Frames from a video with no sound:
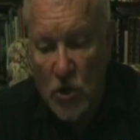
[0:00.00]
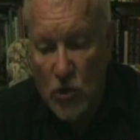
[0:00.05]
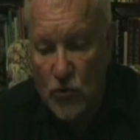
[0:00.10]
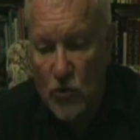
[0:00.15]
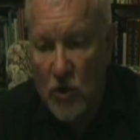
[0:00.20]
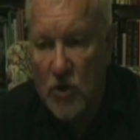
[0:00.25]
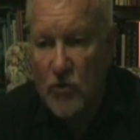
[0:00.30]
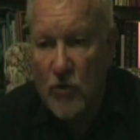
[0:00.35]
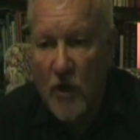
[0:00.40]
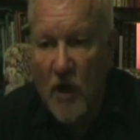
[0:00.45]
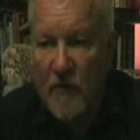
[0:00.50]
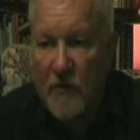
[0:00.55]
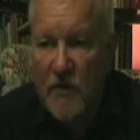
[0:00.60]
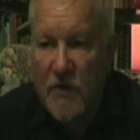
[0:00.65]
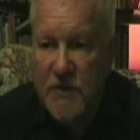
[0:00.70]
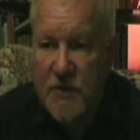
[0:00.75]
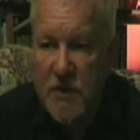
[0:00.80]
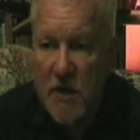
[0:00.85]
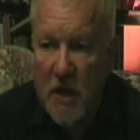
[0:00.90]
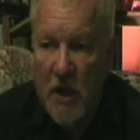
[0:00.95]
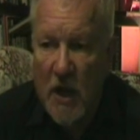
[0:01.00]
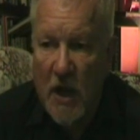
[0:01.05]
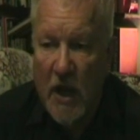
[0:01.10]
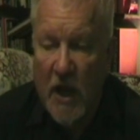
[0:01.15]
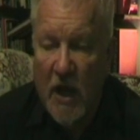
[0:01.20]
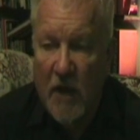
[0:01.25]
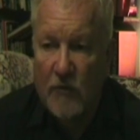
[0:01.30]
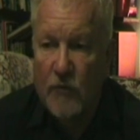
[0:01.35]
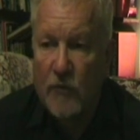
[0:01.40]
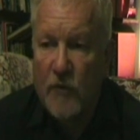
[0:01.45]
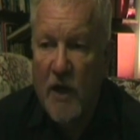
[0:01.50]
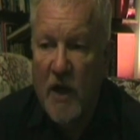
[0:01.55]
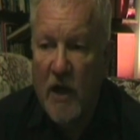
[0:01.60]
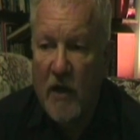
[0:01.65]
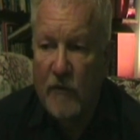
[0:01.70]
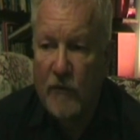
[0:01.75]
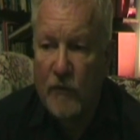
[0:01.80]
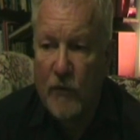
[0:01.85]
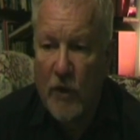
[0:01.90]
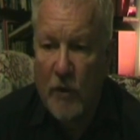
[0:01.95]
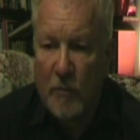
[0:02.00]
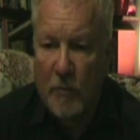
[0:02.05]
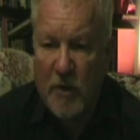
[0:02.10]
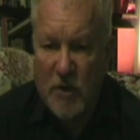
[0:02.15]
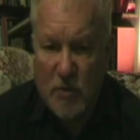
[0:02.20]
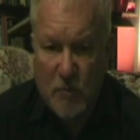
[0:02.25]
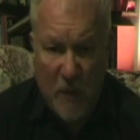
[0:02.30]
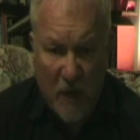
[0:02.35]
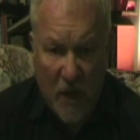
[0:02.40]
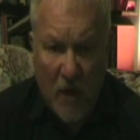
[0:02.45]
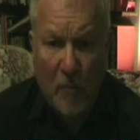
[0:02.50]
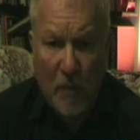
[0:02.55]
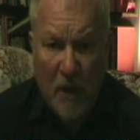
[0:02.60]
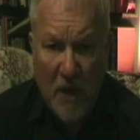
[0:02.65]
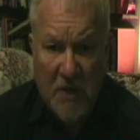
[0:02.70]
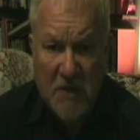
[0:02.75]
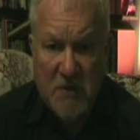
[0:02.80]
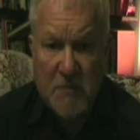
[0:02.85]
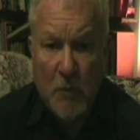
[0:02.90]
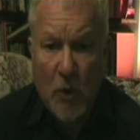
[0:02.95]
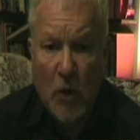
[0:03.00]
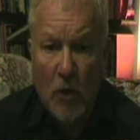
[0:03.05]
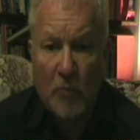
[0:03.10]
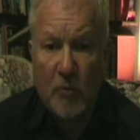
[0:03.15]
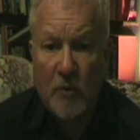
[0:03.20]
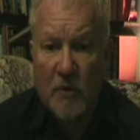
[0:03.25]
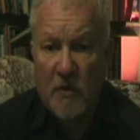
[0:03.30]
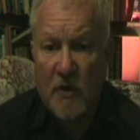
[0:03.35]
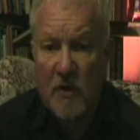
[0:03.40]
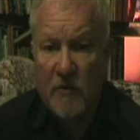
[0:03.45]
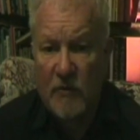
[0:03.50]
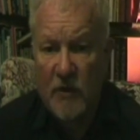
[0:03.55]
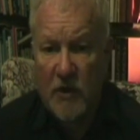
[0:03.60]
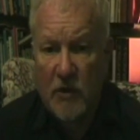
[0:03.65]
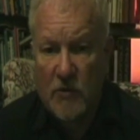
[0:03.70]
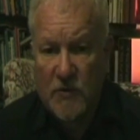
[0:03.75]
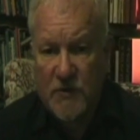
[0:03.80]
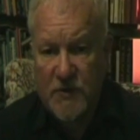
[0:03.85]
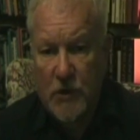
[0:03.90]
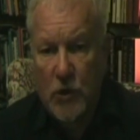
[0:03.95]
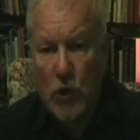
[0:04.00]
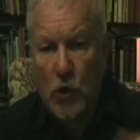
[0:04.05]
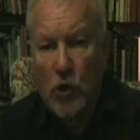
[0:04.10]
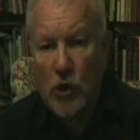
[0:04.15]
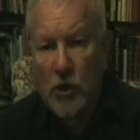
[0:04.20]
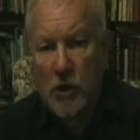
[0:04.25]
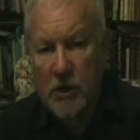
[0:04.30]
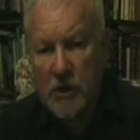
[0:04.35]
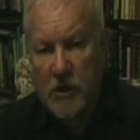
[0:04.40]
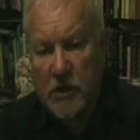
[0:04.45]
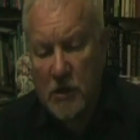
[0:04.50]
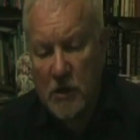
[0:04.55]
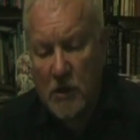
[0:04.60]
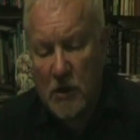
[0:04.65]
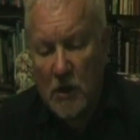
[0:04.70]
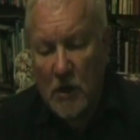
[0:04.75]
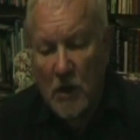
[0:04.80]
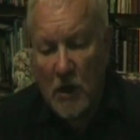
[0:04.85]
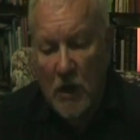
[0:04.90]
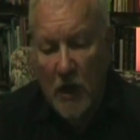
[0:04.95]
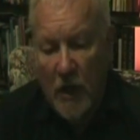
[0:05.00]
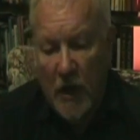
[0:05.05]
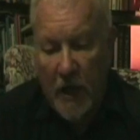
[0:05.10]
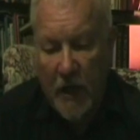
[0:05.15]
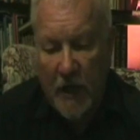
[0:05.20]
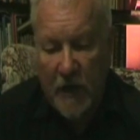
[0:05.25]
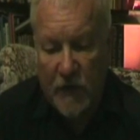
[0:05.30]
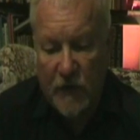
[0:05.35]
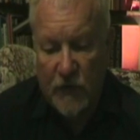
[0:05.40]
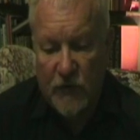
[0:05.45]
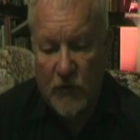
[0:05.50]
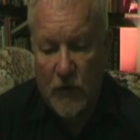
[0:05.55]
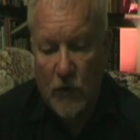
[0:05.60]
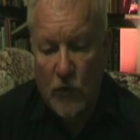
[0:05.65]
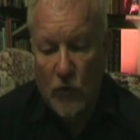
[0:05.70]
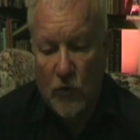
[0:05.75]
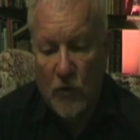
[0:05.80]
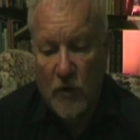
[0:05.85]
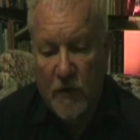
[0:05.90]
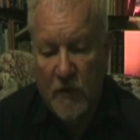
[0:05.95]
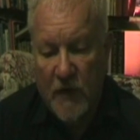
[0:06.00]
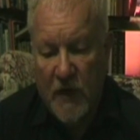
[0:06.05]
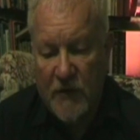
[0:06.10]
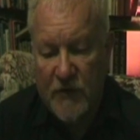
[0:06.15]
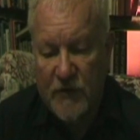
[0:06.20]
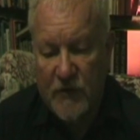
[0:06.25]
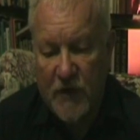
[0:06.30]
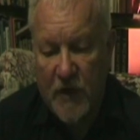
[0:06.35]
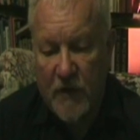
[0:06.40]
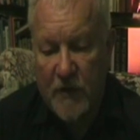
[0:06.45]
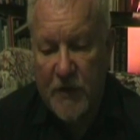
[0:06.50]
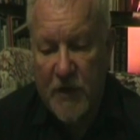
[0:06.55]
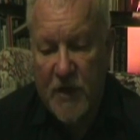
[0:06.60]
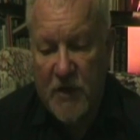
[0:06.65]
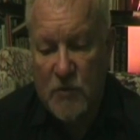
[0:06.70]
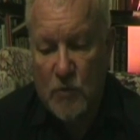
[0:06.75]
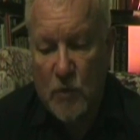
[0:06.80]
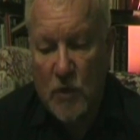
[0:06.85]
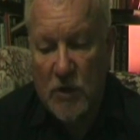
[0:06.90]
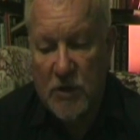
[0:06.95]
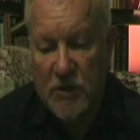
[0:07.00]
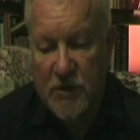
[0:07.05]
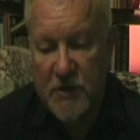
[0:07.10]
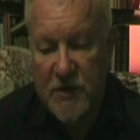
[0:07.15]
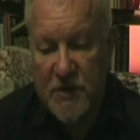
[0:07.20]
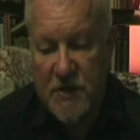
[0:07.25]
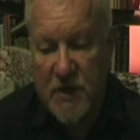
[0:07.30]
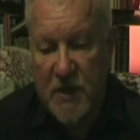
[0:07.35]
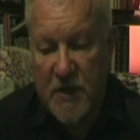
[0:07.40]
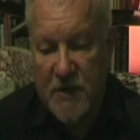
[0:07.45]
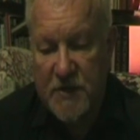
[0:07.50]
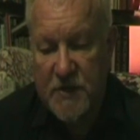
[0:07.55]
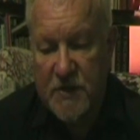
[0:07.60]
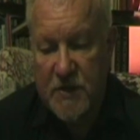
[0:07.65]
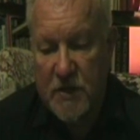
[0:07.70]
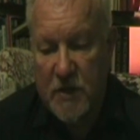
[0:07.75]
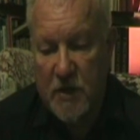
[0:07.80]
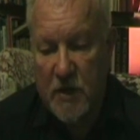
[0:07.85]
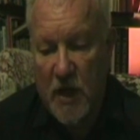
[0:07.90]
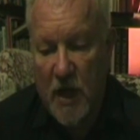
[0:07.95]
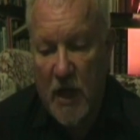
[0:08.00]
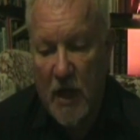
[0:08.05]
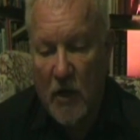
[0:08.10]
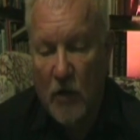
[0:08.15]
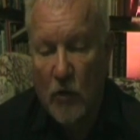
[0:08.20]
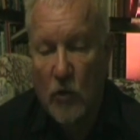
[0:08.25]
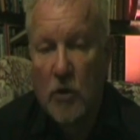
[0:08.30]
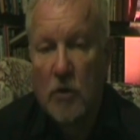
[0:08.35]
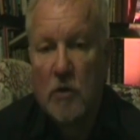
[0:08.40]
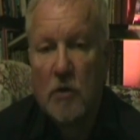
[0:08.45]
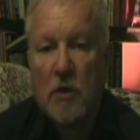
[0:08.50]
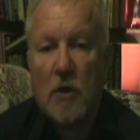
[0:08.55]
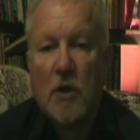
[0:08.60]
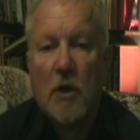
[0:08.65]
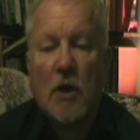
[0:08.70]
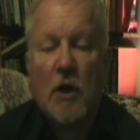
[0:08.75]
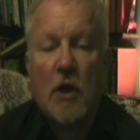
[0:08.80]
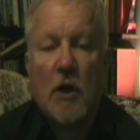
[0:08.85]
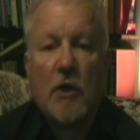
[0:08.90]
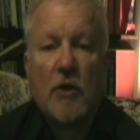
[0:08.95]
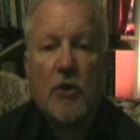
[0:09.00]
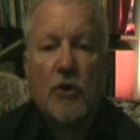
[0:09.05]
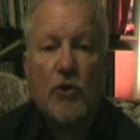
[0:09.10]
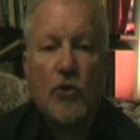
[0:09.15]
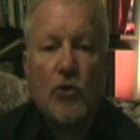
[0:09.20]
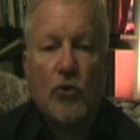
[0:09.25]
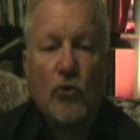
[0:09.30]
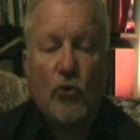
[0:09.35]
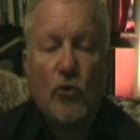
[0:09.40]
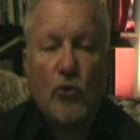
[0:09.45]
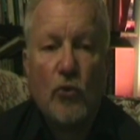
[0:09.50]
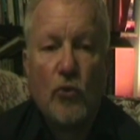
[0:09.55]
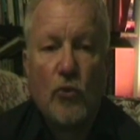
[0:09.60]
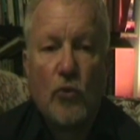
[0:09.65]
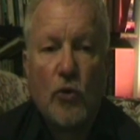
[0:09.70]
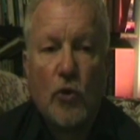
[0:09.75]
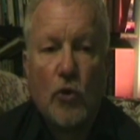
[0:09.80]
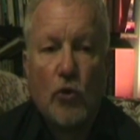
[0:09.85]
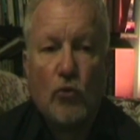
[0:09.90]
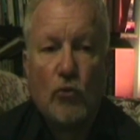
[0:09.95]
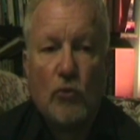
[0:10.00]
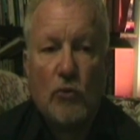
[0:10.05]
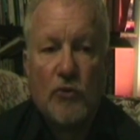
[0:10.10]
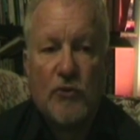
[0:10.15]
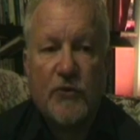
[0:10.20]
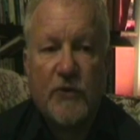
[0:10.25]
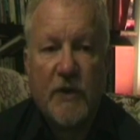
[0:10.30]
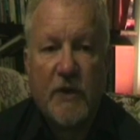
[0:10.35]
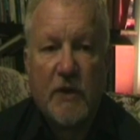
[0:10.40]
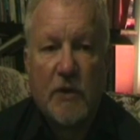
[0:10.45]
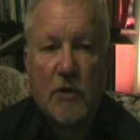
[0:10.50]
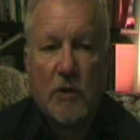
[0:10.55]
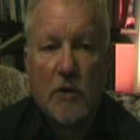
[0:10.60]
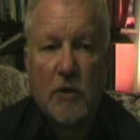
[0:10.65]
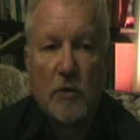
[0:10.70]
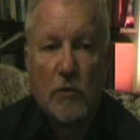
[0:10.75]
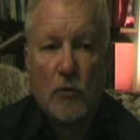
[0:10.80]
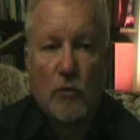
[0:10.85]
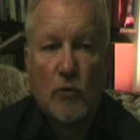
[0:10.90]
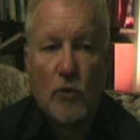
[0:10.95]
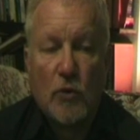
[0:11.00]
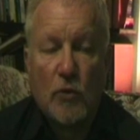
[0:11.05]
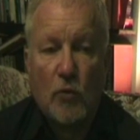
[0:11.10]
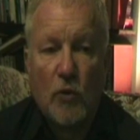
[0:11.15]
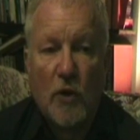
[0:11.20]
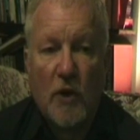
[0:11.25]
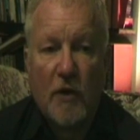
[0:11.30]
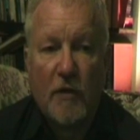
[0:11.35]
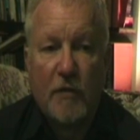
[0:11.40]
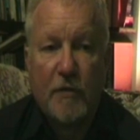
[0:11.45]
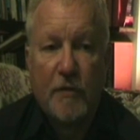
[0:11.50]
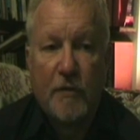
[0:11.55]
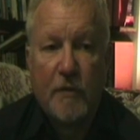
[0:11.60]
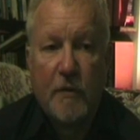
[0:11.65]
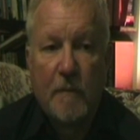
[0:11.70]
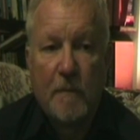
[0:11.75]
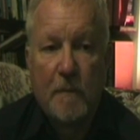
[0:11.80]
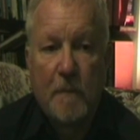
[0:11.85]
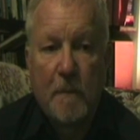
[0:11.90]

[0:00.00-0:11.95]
Truck drivers have a much bigger blind spot because their vehicles are longer, and so that's another day's work to discuss how you will deal with